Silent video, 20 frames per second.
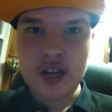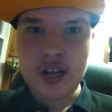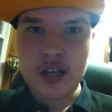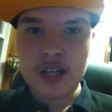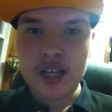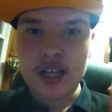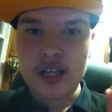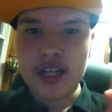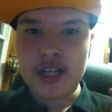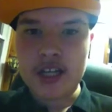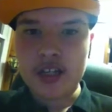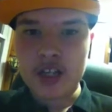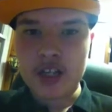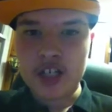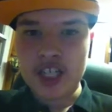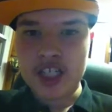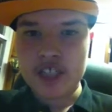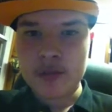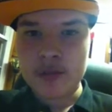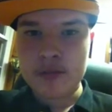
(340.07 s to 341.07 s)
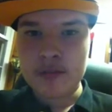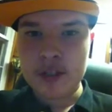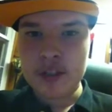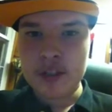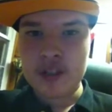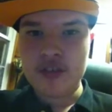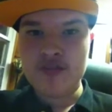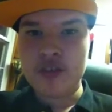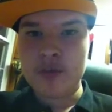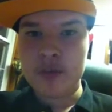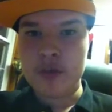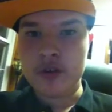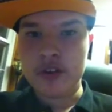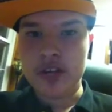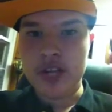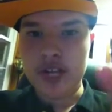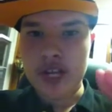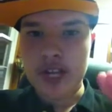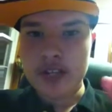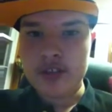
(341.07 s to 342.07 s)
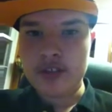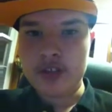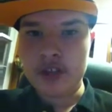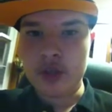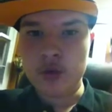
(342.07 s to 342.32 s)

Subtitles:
a light and a dark attribute monster from your hand to